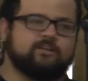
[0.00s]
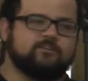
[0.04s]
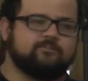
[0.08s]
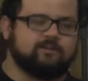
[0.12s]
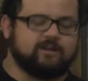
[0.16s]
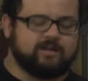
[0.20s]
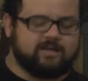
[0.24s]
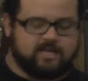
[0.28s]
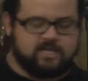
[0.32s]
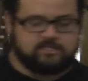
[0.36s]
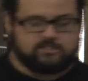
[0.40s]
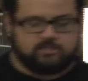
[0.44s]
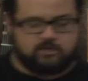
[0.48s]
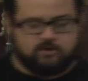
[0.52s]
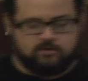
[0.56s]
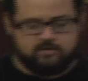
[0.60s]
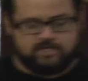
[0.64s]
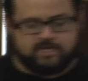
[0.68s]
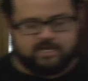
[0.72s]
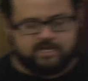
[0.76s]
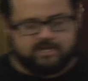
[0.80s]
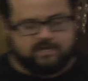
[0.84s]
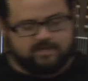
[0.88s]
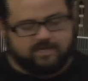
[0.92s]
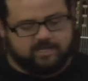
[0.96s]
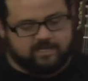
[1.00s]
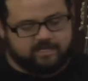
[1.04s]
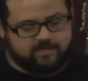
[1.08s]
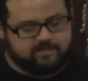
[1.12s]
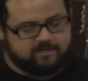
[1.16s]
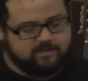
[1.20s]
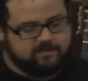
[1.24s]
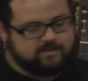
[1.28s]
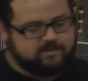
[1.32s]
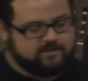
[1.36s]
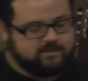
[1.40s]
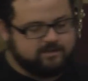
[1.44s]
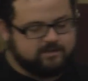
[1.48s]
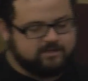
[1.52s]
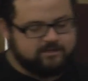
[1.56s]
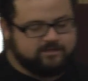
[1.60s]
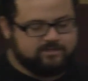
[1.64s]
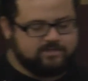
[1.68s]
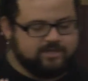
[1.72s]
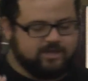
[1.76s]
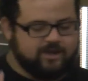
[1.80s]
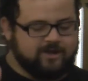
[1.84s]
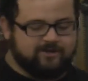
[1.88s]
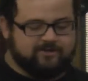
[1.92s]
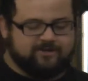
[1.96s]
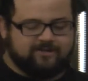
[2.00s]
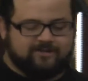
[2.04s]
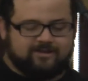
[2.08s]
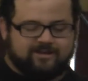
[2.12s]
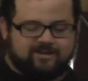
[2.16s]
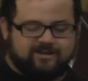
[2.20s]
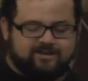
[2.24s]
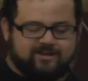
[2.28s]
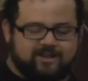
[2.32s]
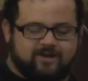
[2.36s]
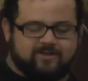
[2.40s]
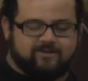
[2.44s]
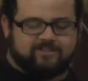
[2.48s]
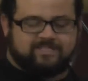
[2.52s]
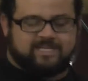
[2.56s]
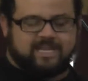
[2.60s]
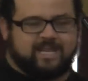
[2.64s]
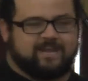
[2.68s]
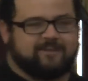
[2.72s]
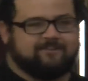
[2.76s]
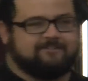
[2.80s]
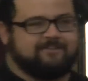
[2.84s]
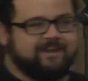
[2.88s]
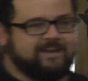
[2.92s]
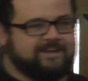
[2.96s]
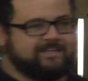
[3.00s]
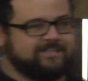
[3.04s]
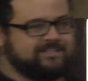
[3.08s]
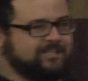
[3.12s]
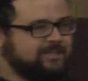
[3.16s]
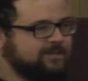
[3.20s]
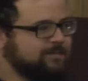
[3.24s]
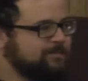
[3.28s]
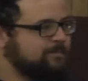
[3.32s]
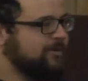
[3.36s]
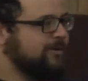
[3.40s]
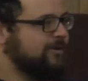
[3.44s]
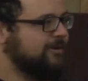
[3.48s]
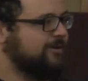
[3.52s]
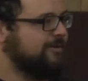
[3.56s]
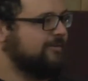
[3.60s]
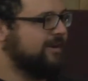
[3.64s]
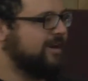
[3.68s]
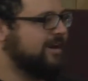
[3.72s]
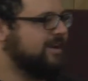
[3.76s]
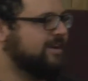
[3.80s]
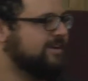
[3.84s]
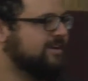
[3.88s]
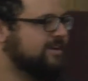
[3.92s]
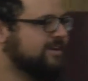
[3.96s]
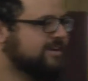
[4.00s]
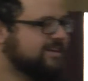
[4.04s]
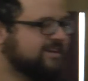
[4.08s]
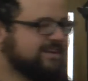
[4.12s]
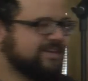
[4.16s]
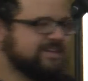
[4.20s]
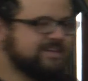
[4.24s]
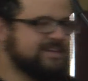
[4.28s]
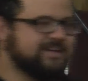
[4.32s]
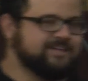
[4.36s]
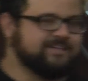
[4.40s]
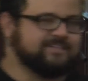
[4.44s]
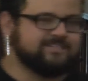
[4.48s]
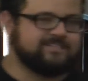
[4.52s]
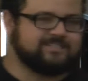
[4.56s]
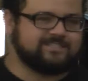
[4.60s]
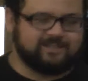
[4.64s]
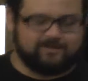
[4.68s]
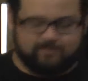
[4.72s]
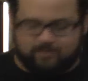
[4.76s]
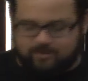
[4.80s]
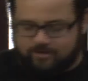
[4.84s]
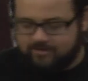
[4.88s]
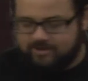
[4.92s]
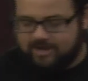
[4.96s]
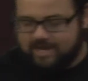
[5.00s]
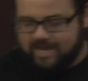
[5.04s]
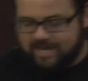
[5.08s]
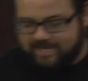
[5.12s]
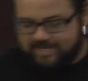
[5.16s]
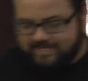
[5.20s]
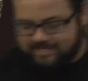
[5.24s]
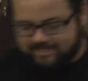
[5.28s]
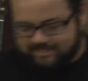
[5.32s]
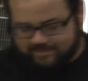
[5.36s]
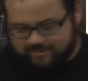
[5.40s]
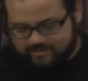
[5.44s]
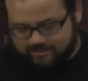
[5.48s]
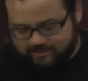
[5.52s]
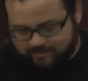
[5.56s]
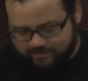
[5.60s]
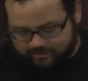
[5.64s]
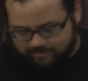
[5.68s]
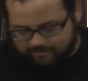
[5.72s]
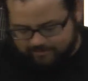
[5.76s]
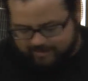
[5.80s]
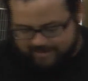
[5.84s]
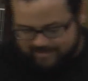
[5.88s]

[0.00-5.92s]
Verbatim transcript: realized, okay, like, don't don't take advantage of the poor, right? Because some old lady at the door might